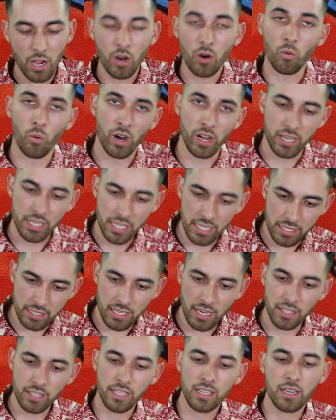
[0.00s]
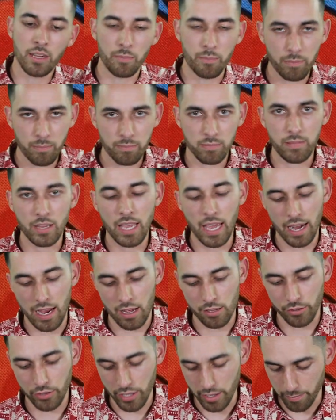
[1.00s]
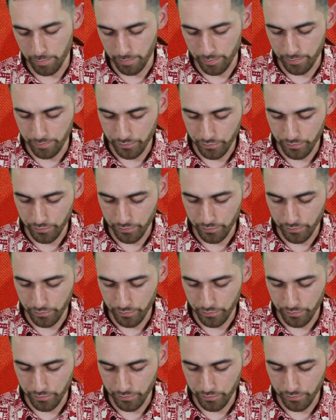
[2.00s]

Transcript: 1 E-Telly to get out them